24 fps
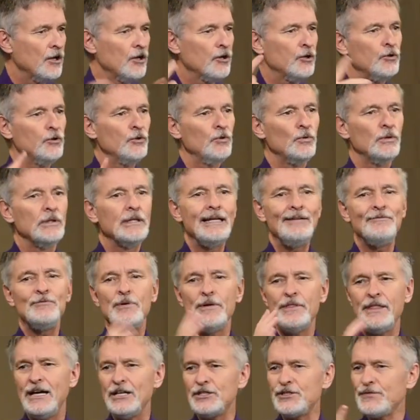who lived
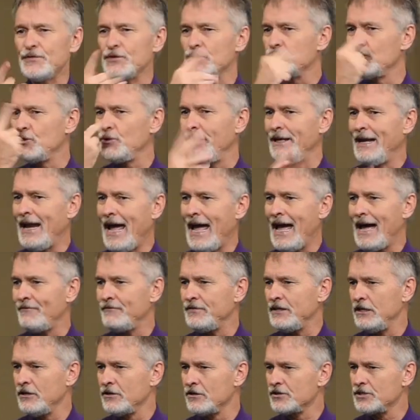with us for
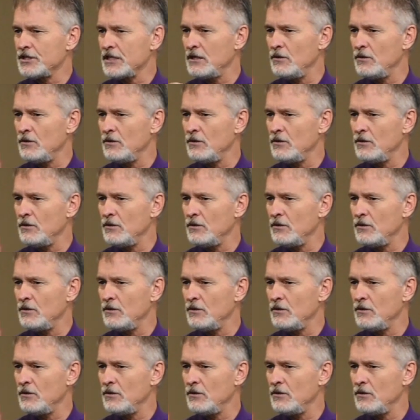2.5 years.